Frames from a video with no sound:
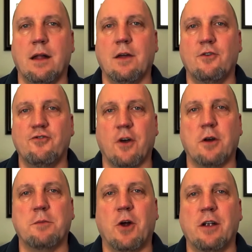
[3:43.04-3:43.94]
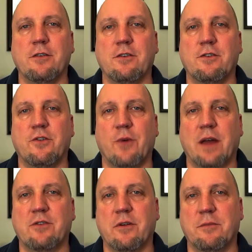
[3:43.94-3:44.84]
Hello, Sean Martin,
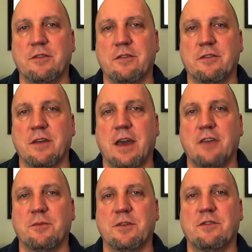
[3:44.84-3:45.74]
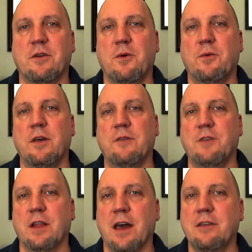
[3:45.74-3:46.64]
Director of Business Engagement. So
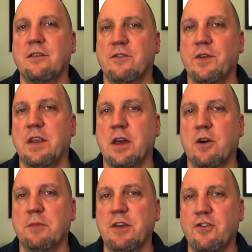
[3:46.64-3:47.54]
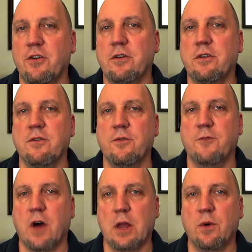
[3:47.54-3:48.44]
if you like this video, be sure to
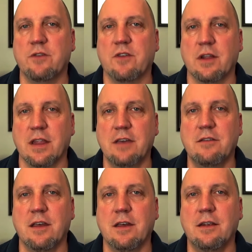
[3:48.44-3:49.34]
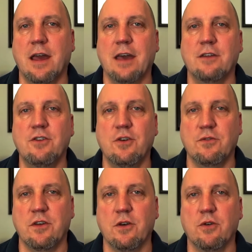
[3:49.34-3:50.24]
follow us on LinkedIn and
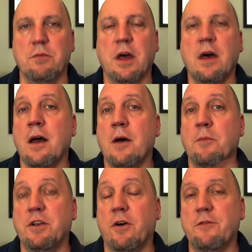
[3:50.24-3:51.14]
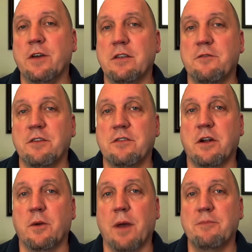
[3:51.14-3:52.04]
YouTube, but don't forget to
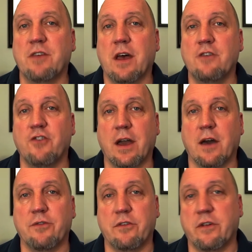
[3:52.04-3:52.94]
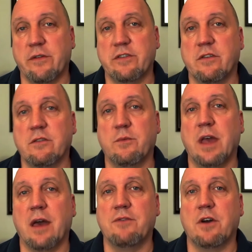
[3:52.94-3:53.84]
visit our website, check out the services
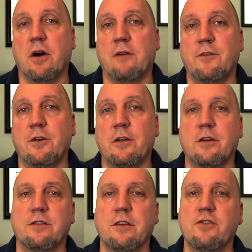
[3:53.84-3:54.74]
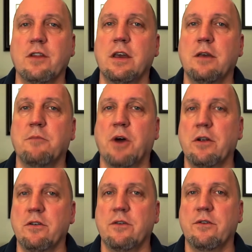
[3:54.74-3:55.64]
we have to offer. Essentially,
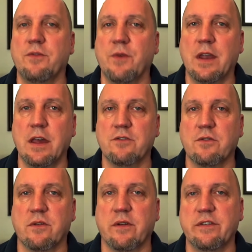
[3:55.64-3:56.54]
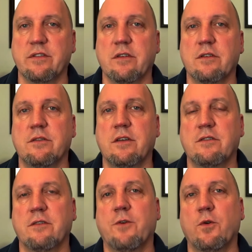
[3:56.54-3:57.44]
Partners Financial Services
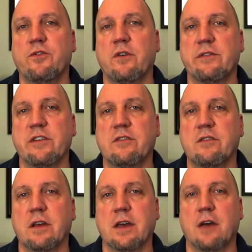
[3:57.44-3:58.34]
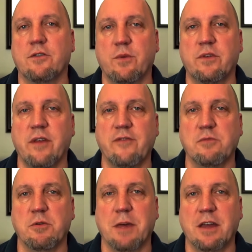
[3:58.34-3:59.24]
is a full-service accounts
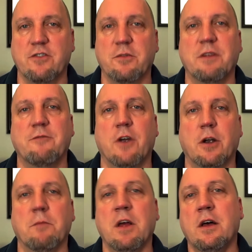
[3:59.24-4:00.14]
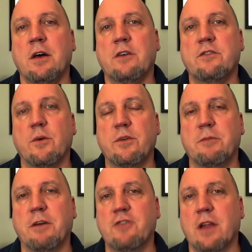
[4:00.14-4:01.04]
receivable management firm. So we
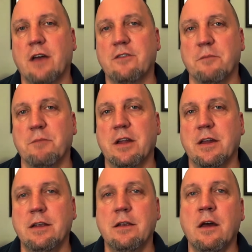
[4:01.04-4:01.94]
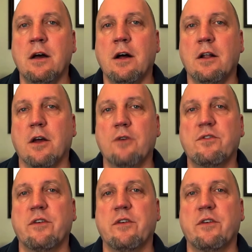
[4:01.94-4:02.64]
specialize in billing, loan